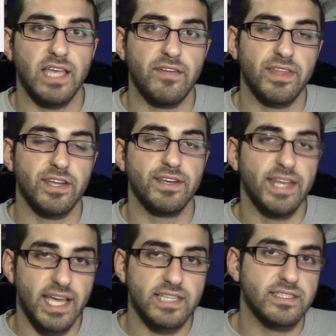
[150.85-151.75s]
having their
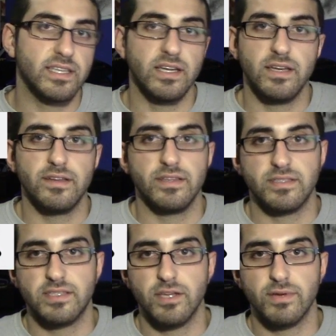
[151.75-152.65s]
next
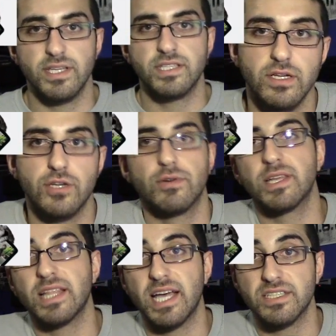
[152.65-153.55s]
series, Gorilla
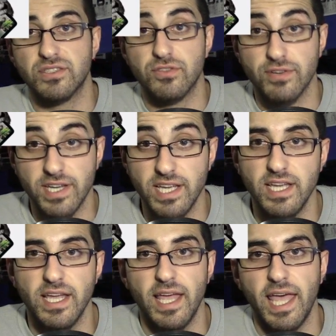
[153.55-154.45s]
Glass 3,
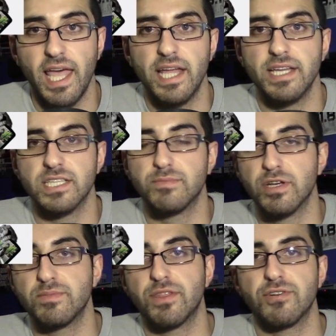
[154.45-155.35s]
and it's
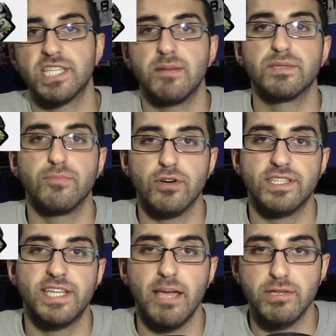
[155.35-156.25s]
supposed to be 3 times more
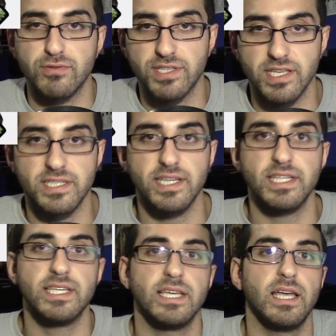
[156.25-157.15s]
damage
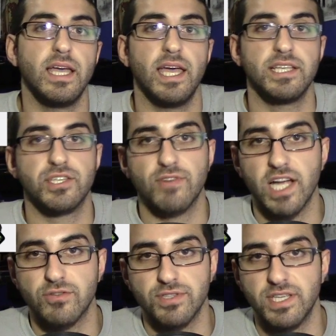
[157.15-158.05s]
resistant and
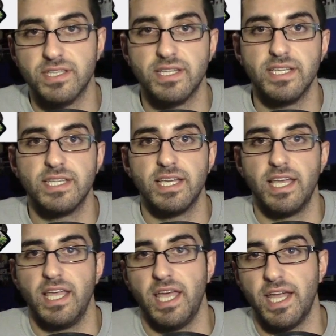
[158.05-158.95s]
scratch resistant
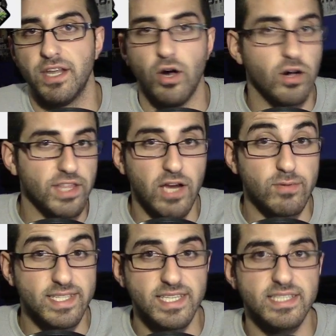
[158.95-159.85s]
and all that
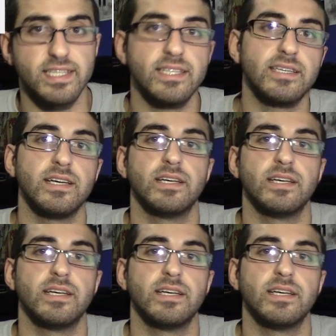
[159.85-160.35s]
resistant.